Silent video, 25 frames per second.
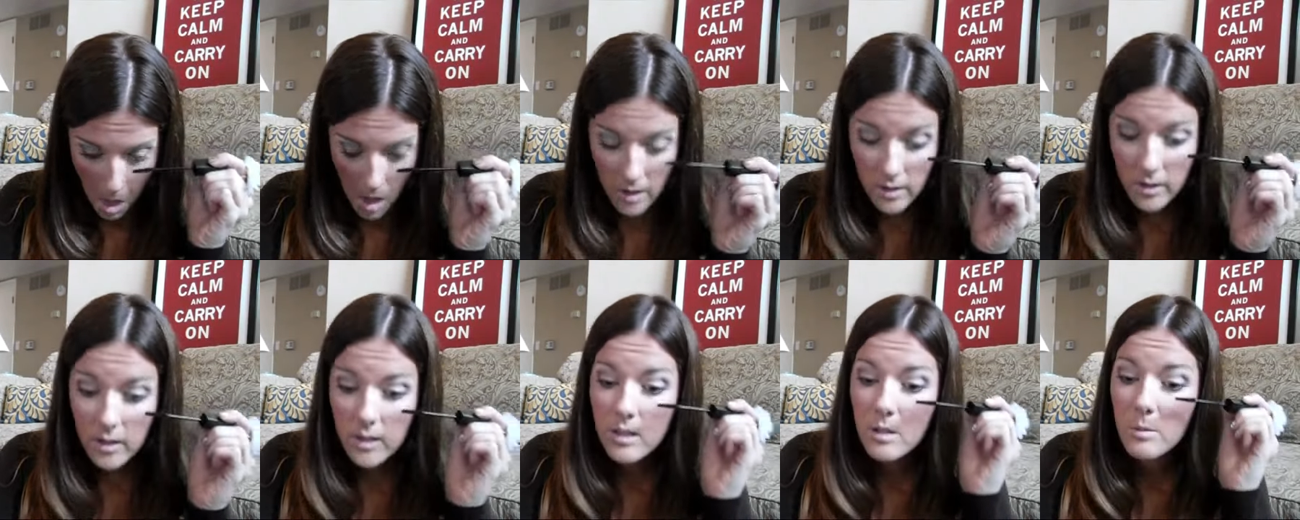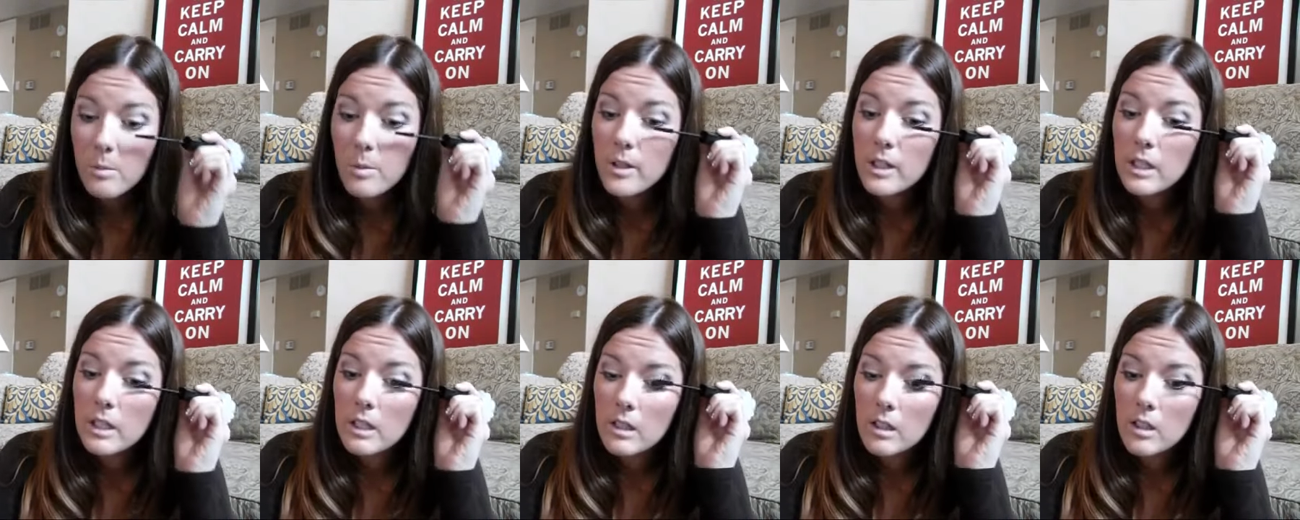this is a
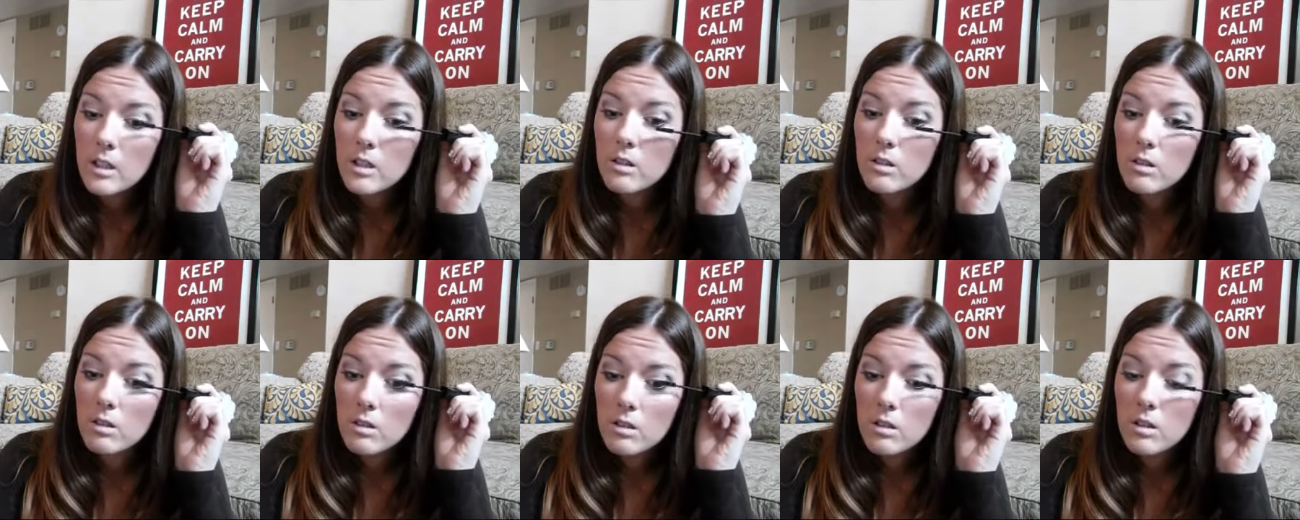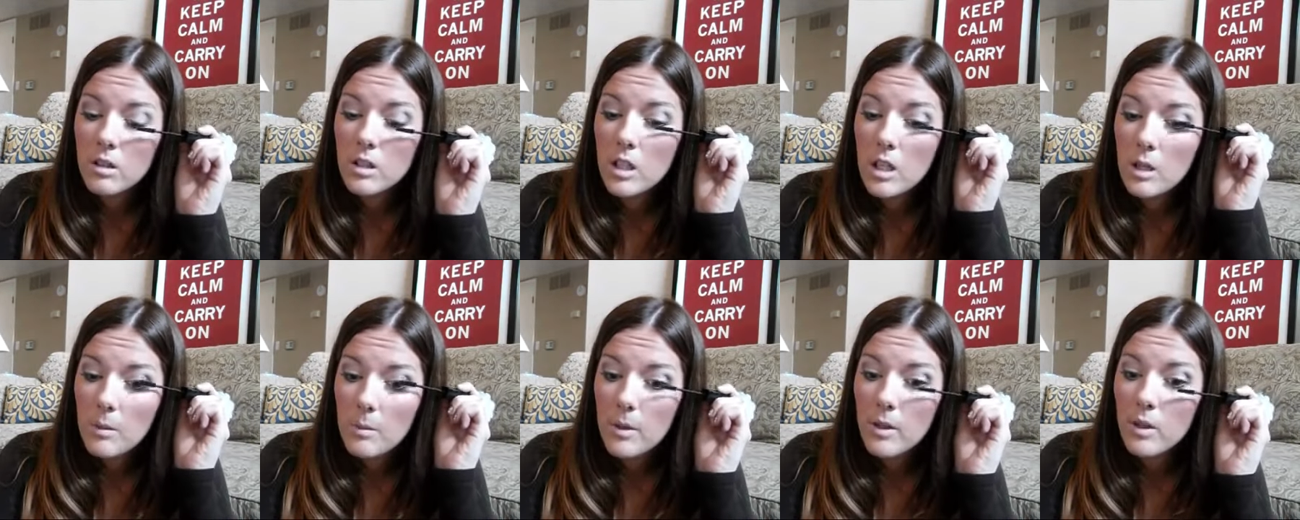pretty,
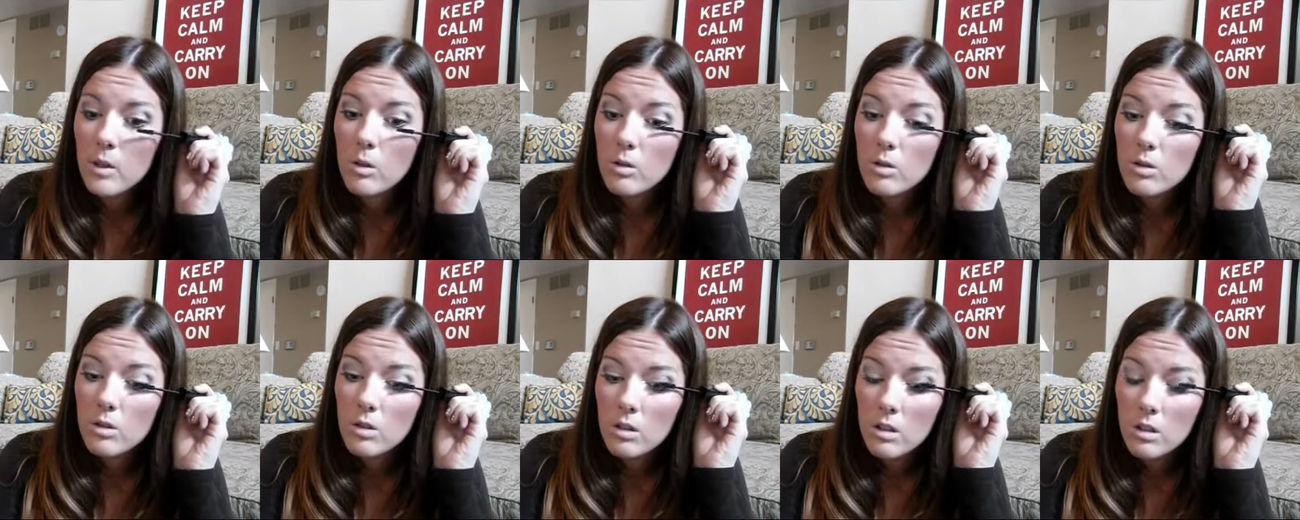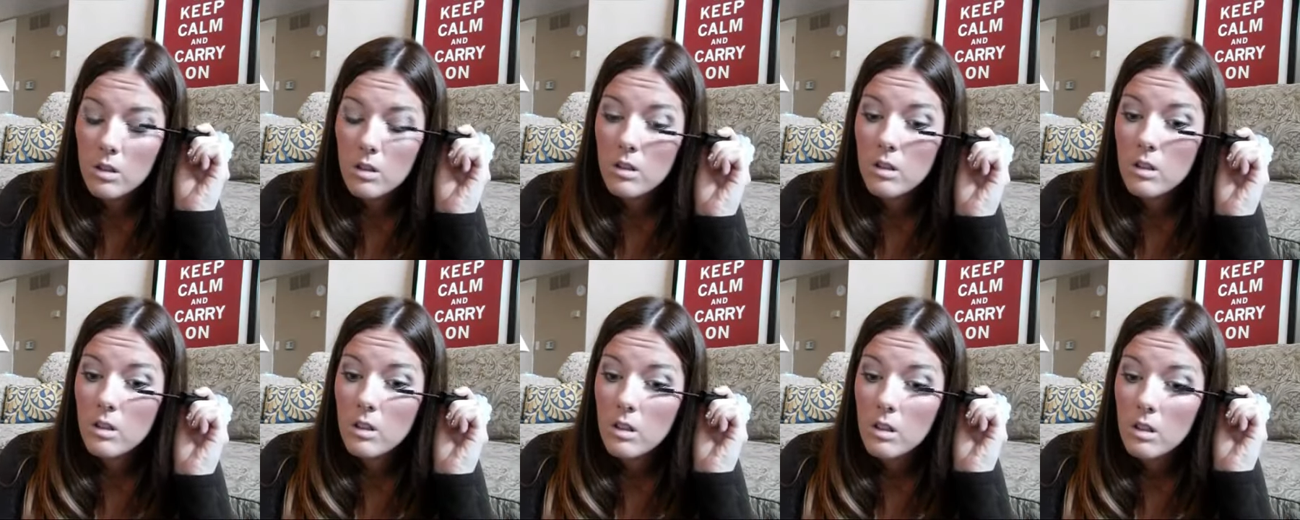keep it neutral.